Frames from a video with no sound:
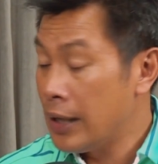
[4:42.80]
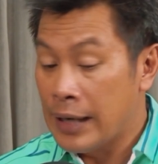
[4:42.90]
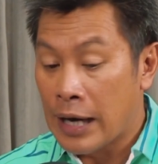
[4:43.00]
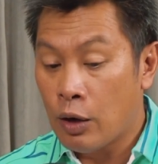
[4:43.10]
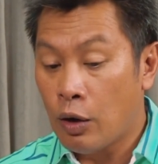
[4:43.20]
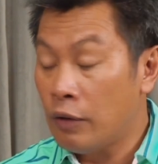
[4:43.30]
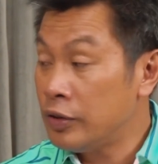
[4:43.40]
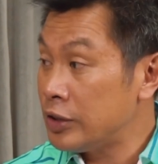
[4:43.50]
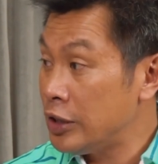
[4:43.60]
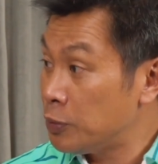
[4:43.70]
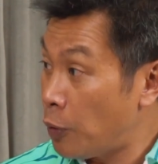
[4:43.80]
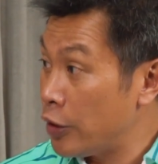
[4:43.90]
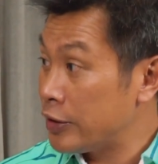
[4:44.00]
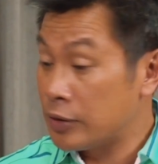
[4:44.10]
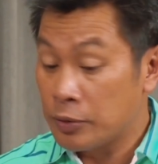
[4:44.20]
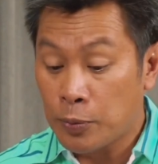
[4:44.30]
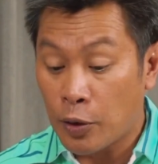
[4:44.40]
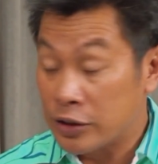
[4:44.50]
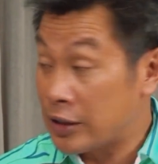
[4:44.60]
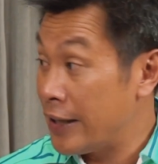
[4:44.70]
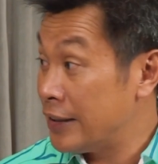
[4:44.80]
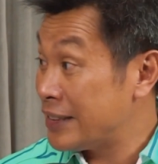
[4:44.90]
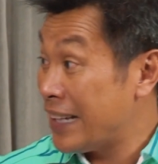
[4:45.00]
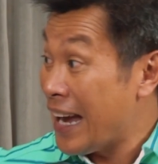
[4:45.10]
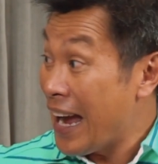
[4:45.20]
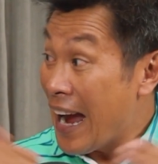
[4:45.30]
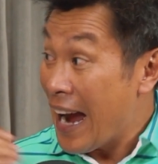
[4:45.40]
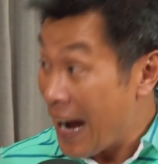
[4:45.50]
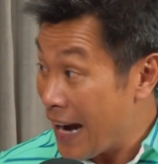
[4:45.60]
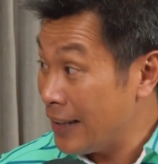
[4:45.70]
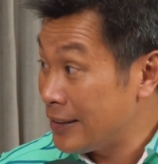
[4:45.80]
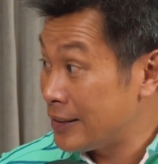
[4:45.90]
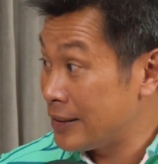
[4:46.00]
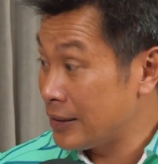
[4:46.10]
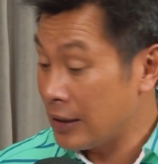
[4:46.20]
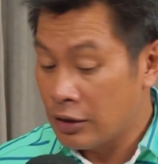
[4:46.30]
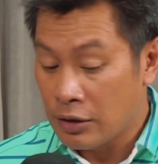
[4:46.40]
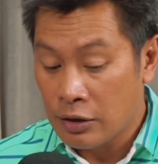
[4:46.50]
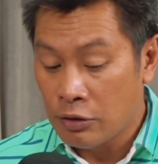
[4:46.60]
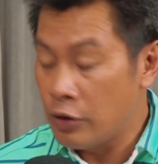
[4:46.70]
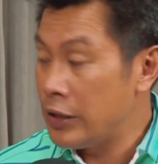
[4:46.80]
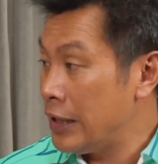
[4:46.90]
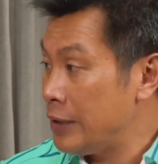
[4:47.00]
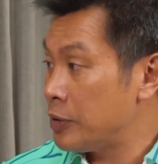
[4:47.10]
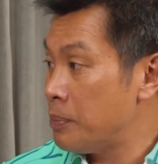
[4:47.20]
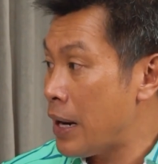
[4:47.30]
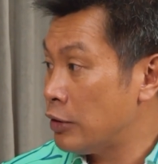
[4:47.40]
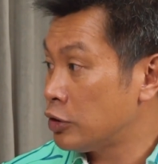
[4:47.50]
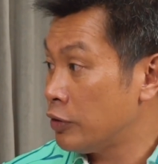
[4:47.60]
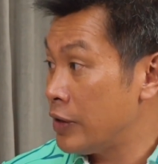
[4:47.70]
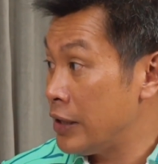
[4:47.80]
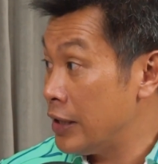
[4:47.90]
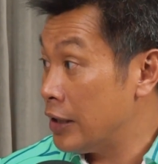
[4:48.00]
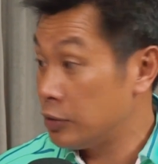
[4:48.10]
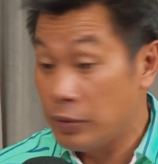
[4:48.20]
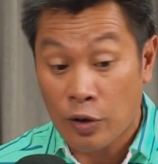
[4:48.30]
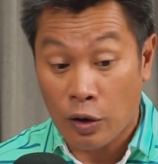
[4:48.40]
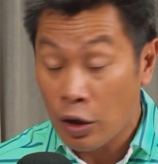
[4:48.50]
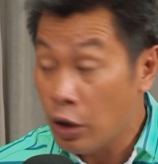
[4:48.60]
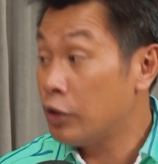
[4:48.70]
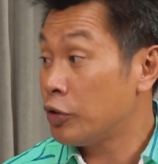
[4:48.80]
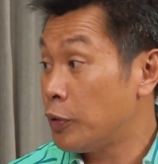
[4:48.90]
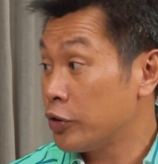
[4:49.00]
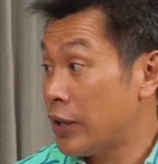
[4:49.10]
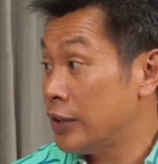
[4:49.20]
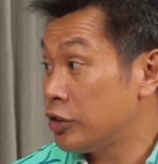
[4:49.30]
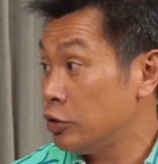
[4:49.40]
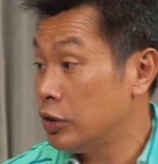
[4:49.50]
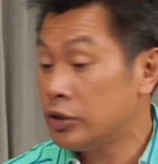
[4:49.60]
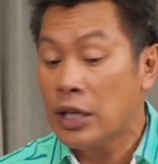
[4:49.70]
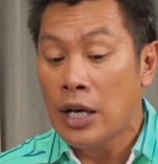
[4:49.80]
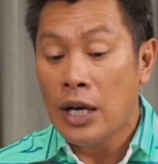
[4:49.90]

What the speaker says: Now, obviously, sports science has grown in leaps and bounds over the years. We've got a lot of sports science students,